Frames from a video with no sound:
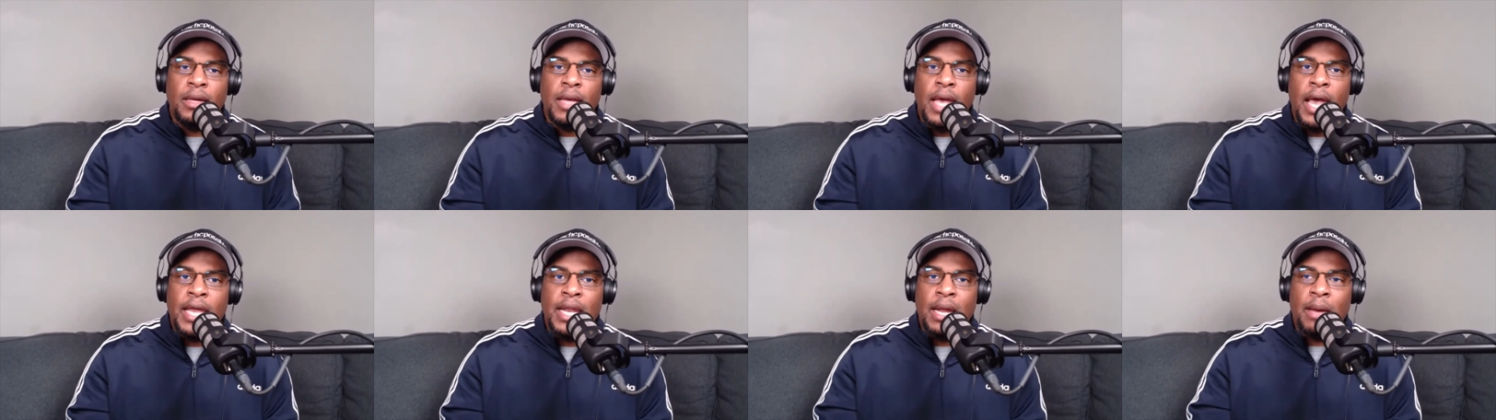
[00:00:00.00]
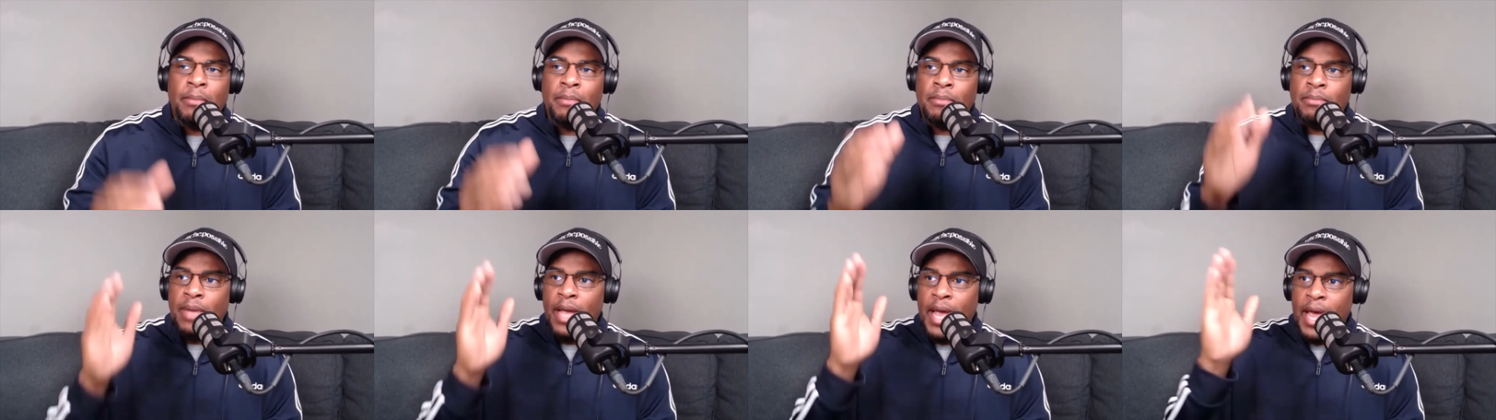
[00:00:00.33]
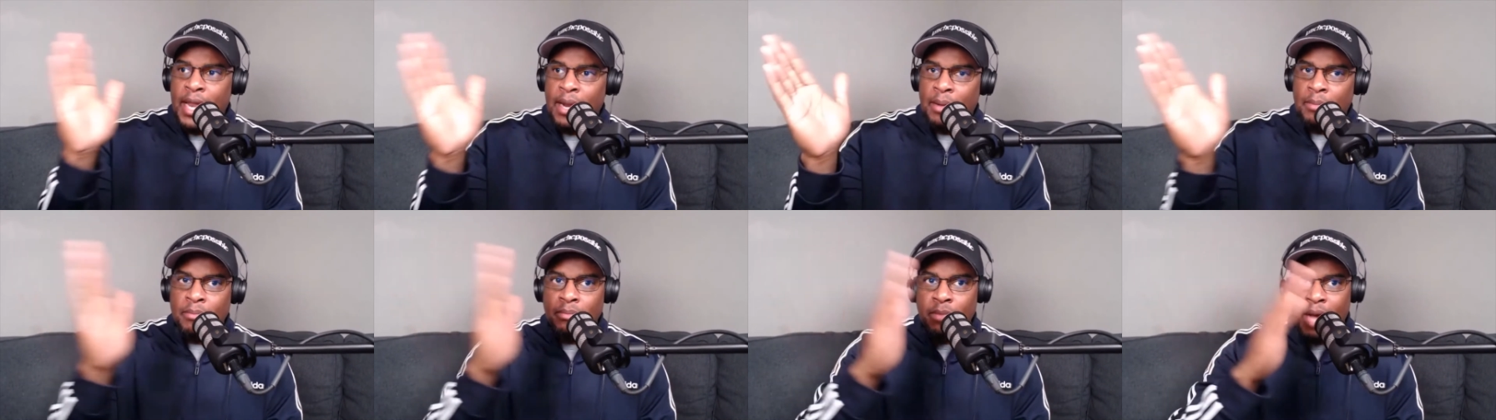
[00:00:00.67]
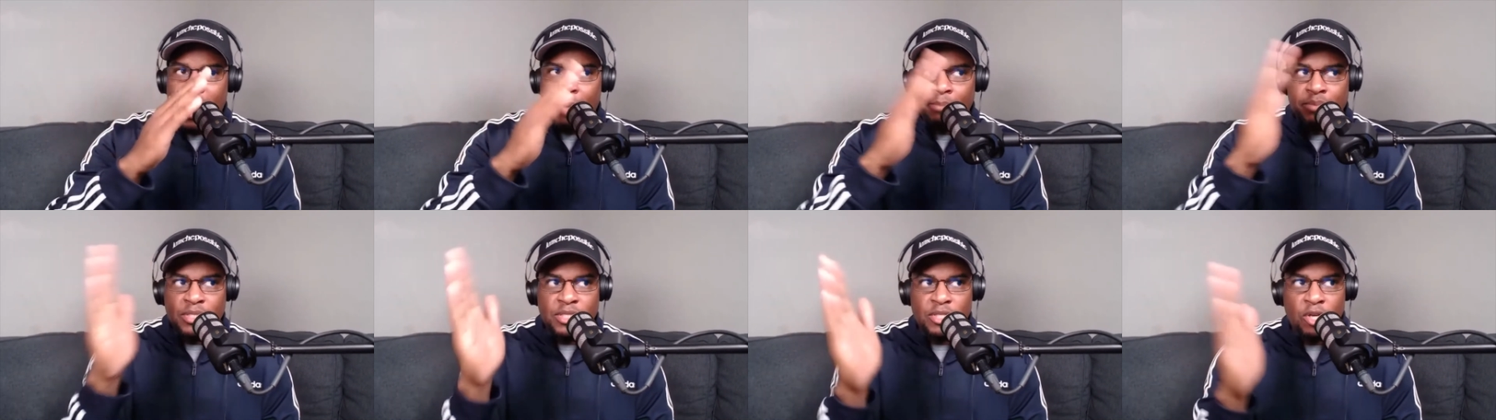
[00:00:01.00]
and I'm and I'm
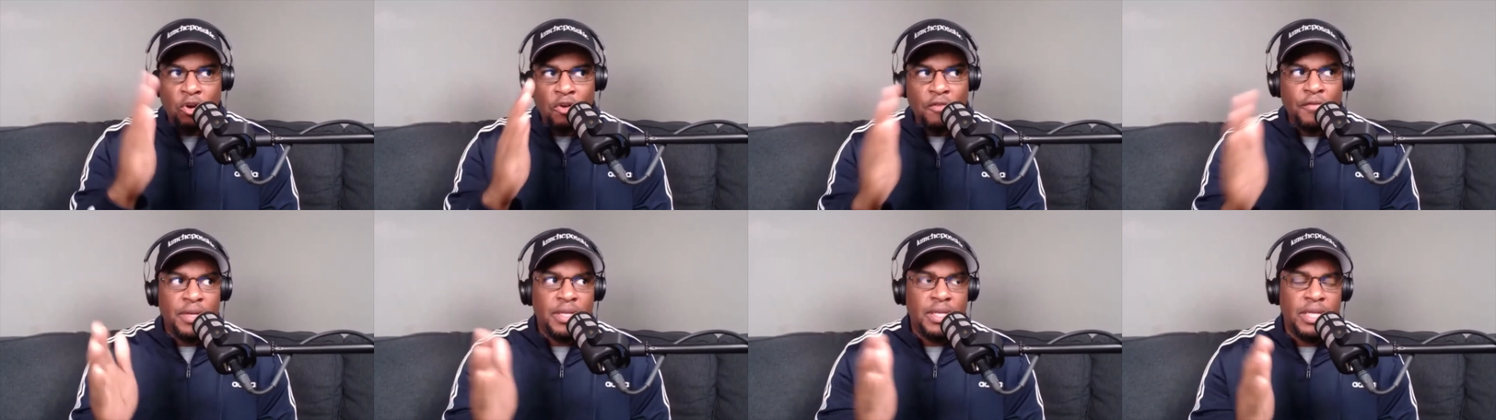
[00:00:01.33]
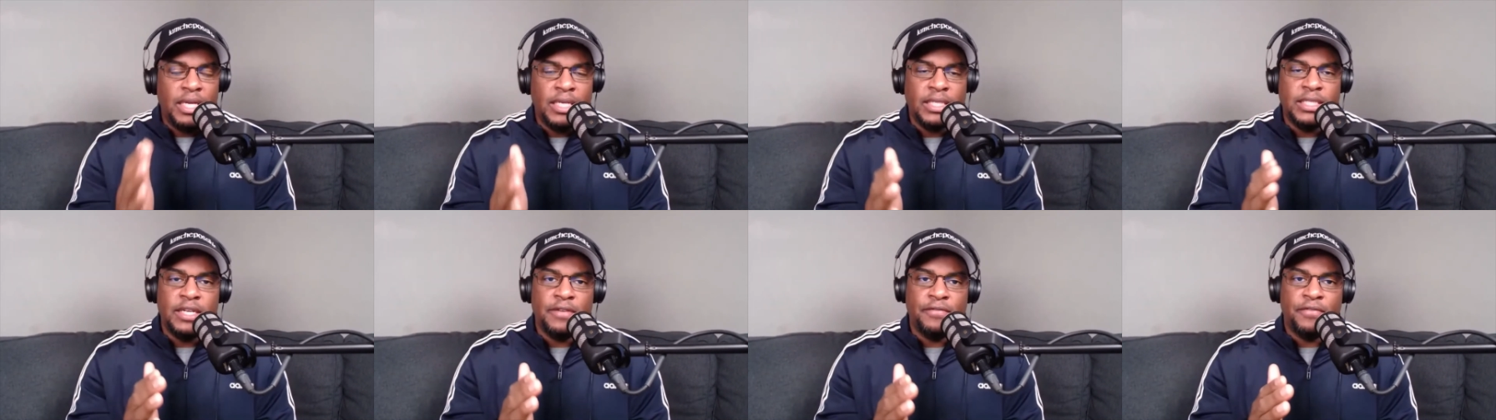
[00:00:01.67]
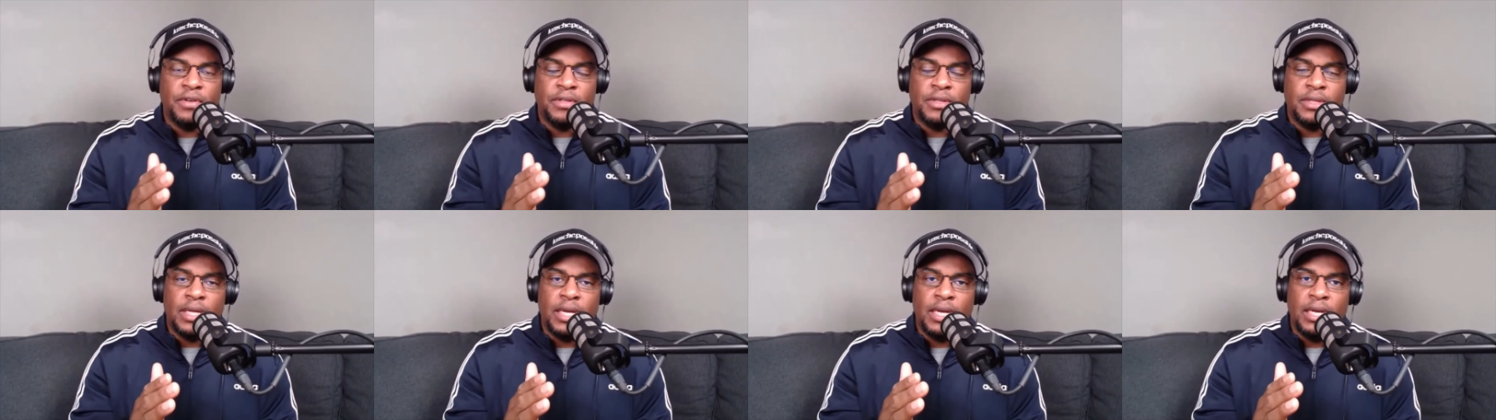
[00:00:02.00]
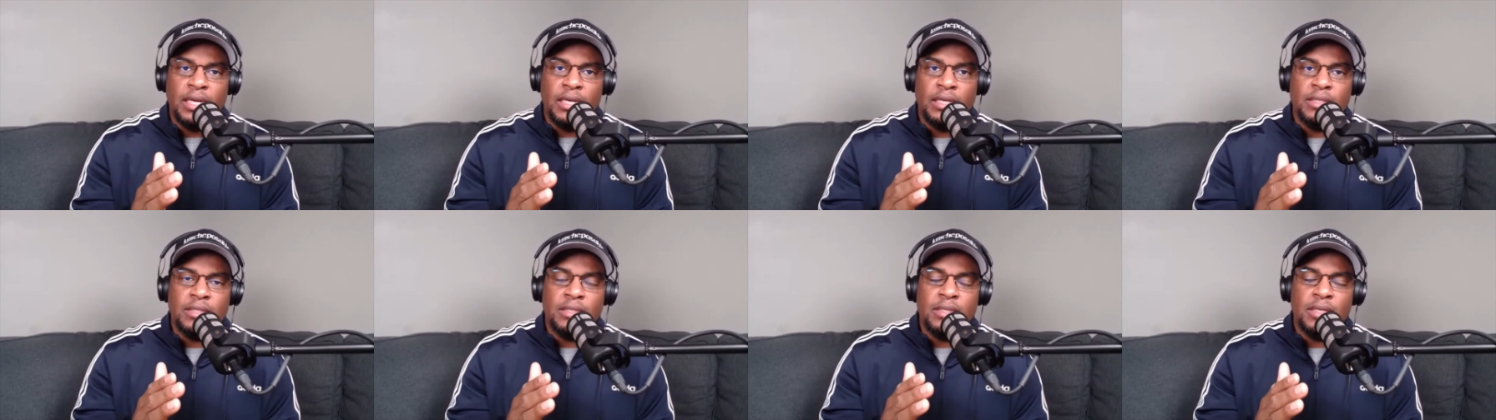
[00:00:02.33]
observing these different
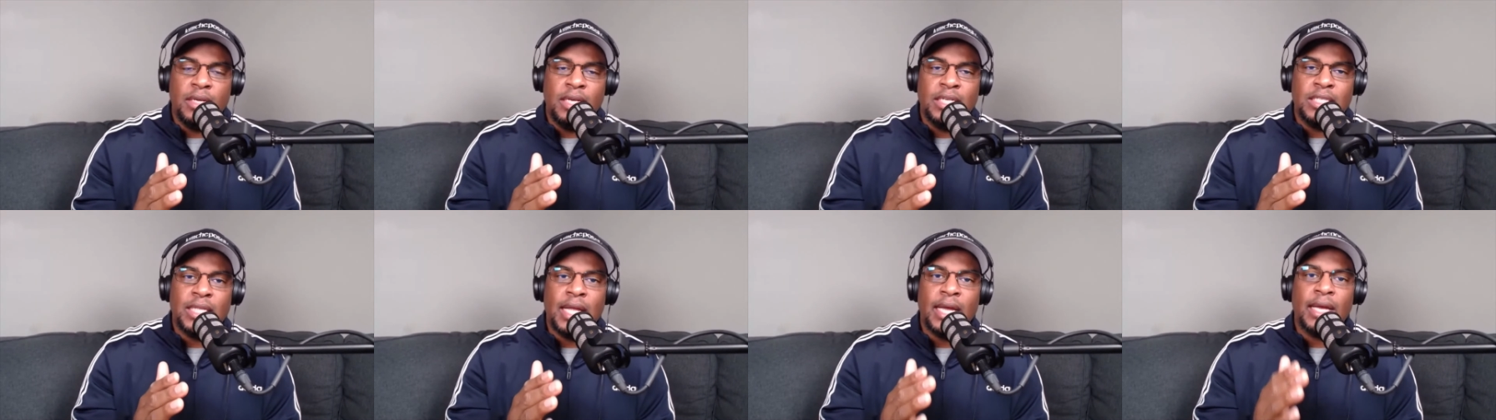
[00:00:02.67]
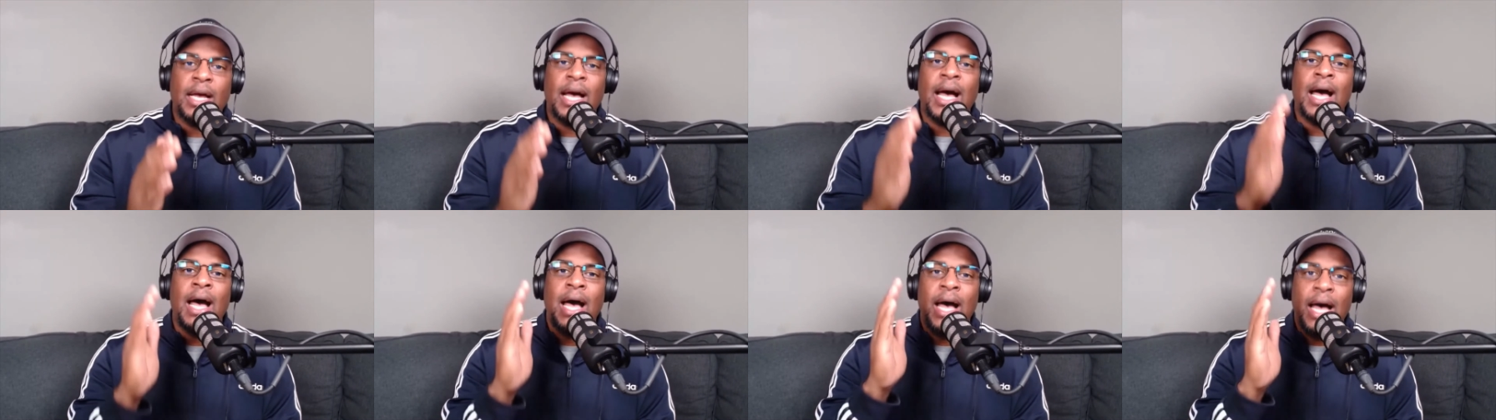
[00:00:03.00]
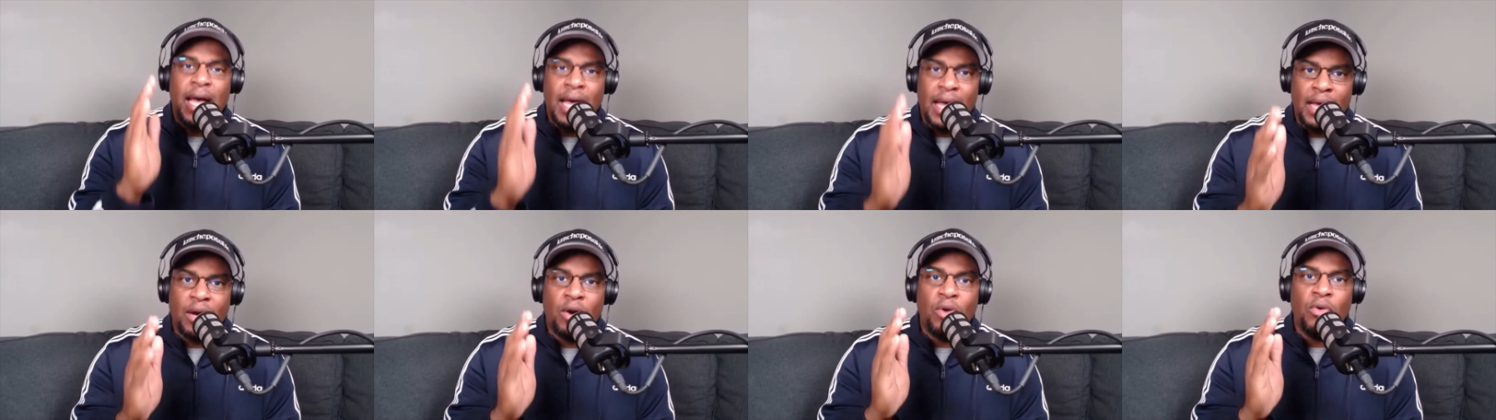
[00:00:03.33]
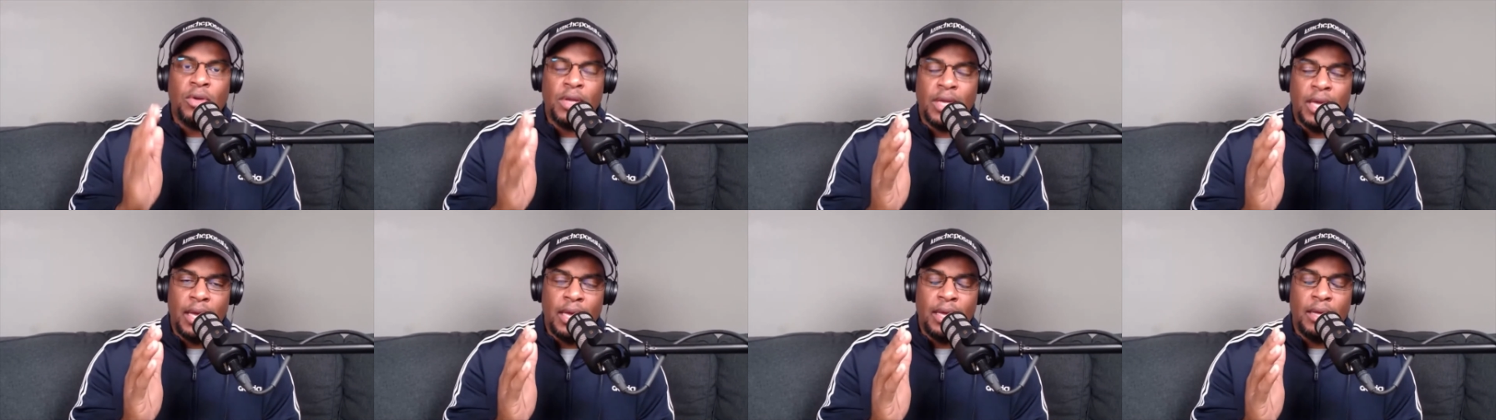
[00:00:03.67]
things, it's like, ah,
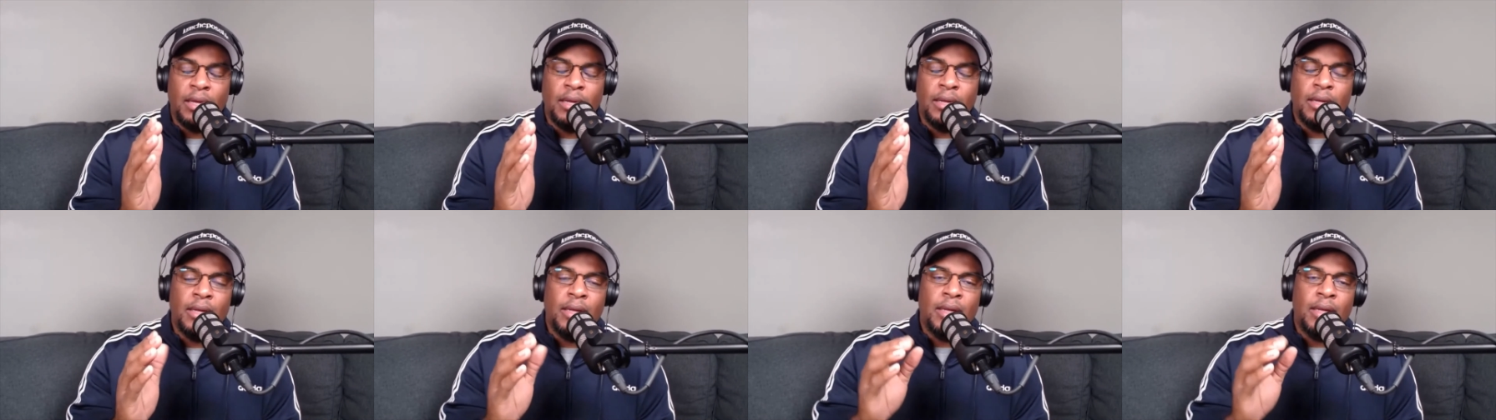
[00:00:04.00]
okay,